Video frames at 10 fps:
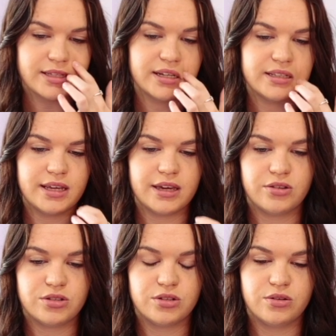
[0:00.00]
It's going to take you
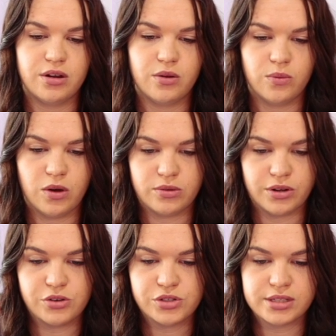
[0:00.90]
to a
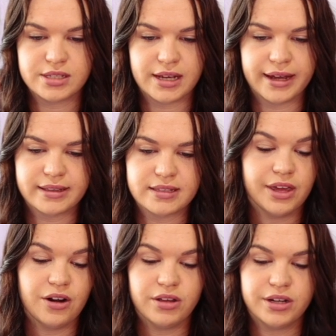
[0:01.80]
Notion site.
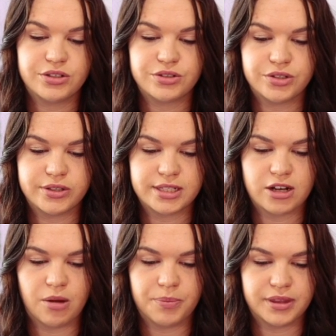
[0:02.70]
Then all you need to do is
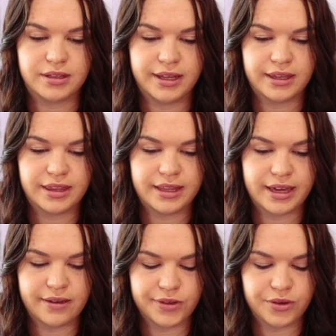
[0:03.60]
copy the link that they
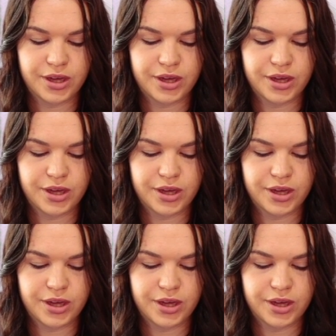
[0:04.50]
give you